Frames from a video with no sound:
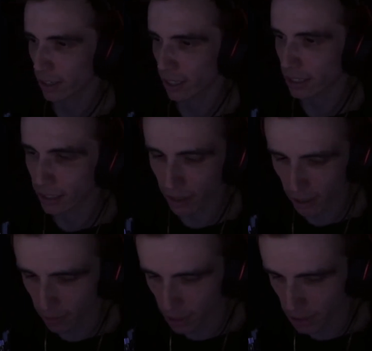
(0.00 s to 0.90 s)
he's out of
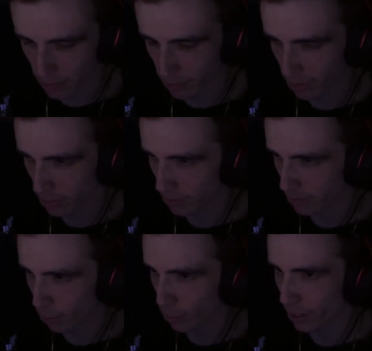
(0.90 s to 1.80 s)
commission for
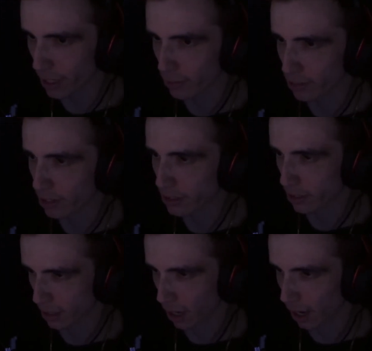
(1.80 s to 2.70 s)
4 to 8 weeks in
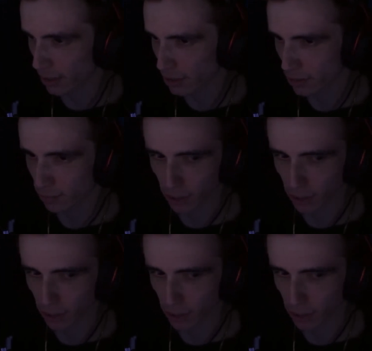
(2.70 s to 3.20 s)
a cast,